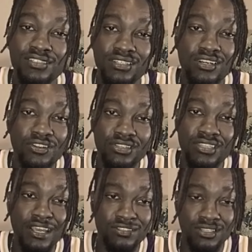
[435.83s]
I see a hundred
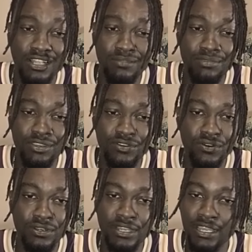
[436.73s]
thousand dollar
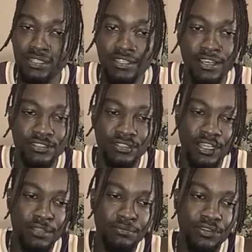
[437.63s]
Bitcoin, nine thousand
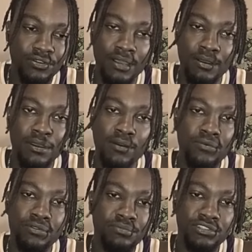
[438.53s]
dollar Bitcoin. I
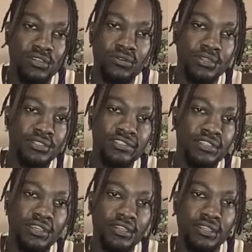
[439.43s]
wouldn't be so quick to
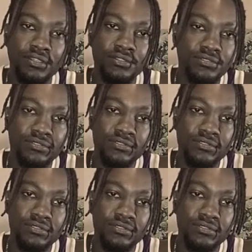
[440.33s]
sell that.